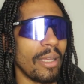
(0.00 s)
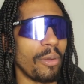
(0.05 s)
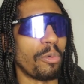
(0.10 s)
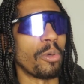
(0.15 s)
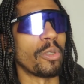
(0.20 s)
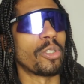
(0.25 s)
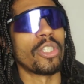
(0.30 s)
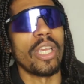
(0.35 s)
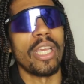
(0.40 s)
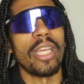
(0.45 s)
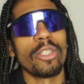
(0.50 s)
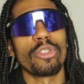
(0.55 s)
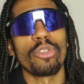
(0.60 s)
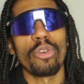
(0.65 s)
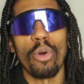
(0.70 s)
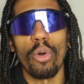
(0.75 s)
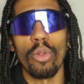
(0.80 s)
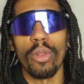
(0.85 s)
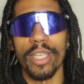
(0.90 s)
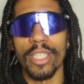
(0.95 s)
it will change
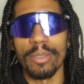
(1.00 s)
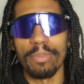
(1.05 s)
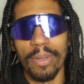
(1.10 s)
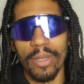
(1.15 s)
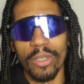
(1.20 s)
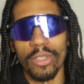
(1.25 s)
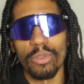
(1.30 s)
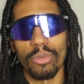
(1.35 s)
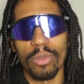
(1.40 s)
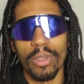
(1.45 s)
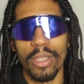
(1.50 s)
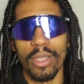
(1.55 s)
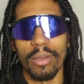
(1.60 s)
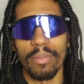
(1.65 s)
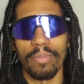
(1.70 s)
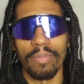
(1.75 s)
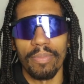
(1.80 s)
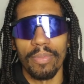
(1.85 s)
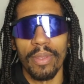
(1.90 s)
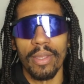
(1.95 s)
your whole experience with
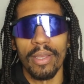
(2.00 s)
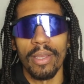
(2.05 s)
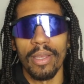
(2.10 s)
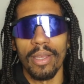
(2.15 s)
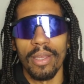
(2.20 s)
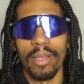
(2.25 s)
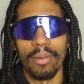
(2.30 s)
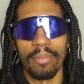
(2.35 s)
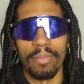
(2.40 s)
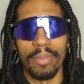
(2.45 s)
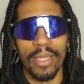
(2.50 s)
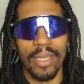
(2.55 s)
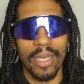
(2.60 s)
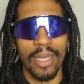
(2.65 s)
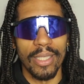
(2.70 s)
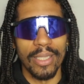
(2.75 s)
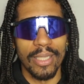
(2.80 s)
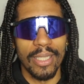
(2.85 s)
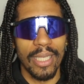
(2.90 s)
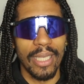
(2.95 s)
them.
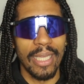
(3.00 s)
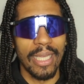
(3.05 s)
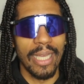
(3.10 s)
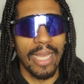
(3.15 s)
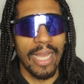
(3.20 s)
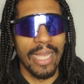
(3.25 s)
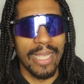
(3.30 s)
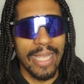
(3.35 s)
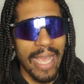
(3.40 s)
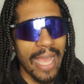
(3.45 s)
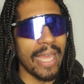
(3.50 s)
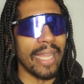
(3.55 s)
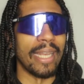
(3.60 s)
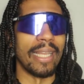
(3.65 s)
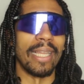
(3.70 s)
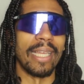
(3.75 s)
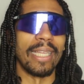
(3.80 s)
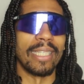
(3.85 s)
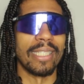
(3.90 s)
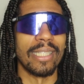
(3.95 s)
Because
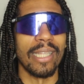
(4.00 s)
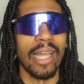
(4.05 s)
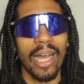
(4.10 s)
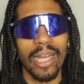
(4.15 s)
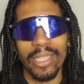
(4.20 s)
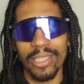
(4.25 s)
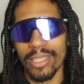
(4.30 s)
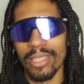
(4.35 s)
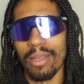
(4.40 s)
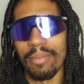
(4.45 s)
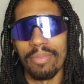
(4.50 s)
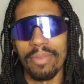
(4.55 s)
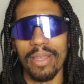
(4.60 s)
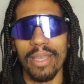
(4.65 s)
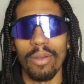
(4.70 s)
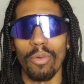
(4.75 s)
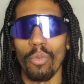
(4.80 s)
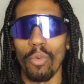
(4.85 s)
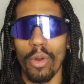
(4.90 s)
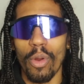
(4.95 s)
again, it's not something